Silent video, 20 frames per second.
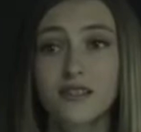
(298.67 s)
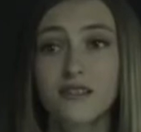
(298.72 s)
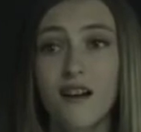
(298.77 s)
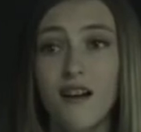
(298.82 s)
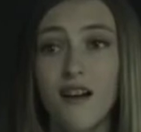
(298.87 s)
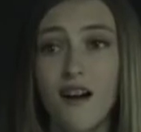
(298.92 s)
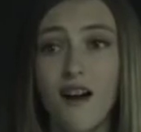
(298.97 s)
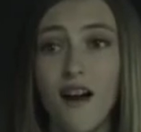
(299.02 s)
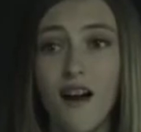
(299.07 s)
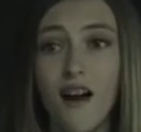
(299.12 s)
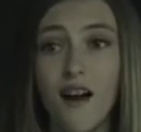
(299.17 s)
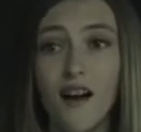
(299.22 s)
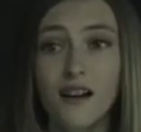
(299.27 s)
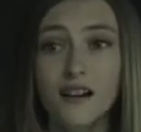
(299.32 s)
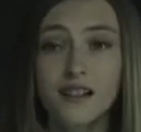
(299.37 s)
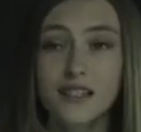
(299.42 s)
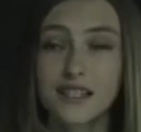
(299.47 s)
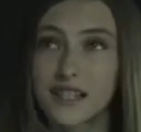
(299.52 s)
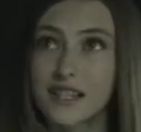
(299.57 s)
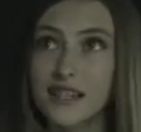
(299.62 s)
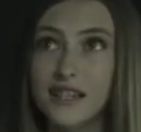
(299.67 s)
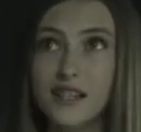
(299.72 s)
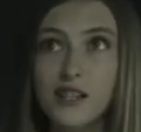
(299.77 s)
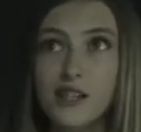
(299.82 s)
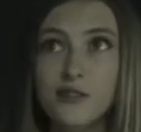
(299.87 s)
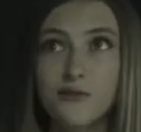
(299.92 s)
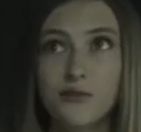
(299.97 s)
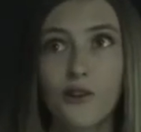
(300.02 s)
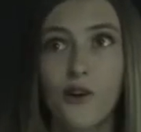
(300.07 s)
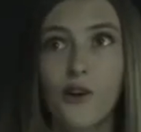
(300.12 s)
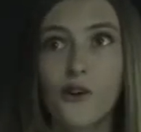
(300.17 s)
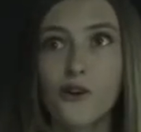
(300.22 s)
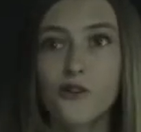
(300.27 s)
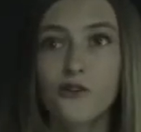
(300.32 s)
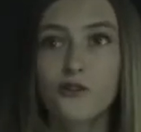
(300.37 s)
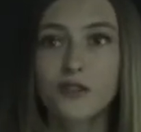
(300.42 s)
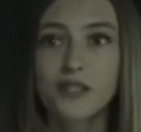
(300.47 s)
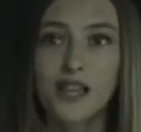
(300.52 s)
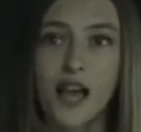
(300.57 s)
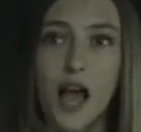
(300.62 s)
Students are way more
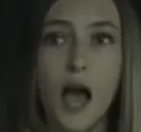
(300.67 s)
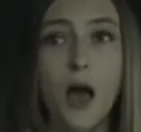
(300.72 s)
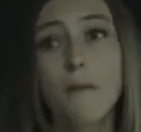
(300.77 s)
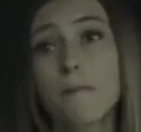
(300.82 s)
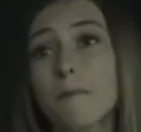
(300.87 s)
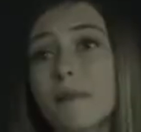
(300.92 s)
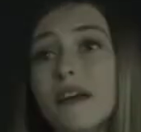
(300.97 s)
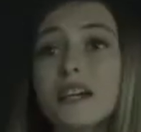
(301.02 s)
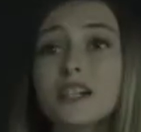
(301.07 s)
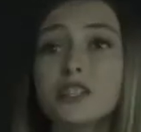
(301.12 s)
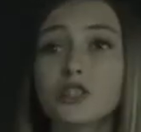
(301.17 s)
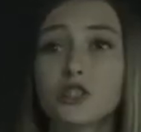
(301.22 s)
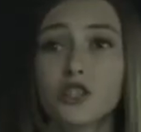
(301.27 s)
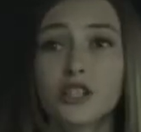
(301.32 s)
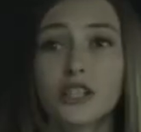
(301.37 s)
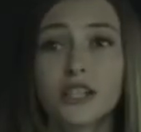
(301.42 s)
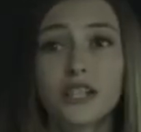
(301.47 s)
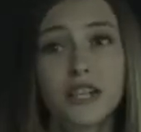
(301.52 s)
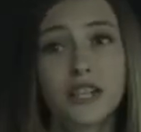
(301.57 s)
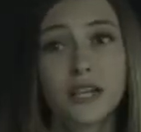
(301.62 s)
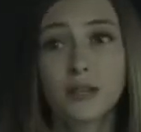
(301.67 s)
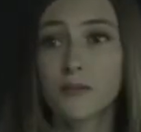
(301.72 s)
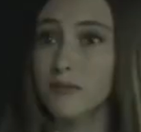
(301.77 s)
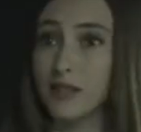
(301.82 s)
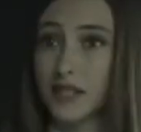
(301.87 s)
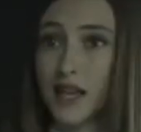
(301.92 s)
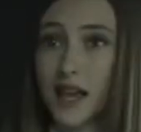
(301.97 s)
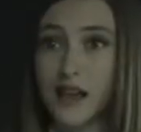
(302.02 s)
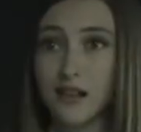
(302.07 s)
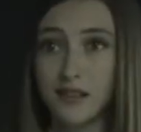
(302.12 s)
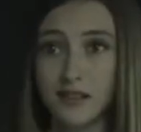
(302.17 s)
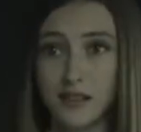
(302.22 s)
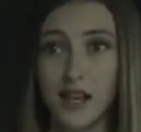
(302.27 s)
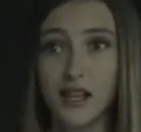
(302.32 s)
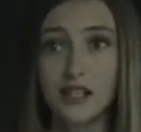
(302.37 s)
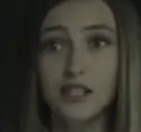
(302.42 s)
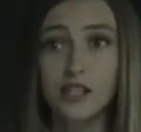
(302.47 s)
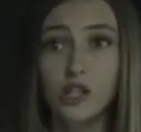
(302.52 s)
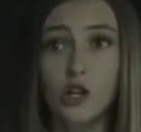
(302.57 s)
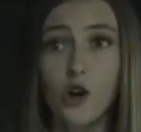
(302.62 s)
comfortable in their own space,
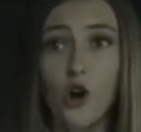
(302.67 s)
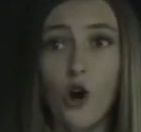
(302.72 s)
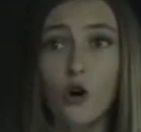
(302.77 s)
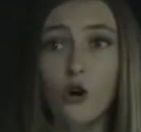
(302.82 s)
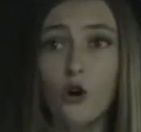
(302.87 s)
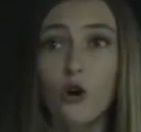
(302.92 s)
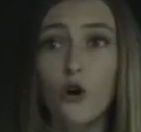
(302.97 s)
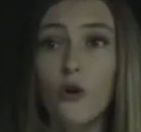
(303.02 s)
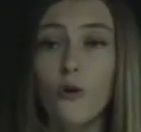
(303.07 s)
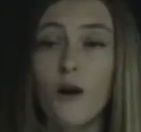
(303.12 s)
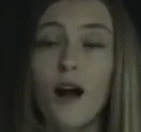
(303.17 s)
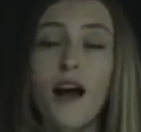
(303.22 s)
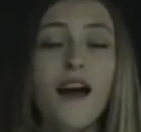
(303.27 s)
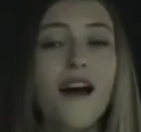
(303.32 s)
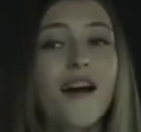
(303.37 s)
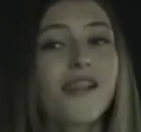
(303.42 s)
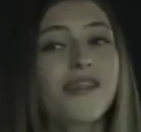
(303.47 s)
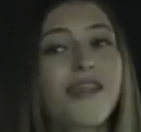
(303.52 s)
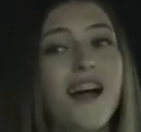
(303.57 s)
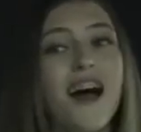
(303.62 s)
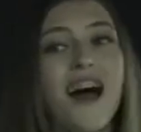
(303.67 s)
so tend to work better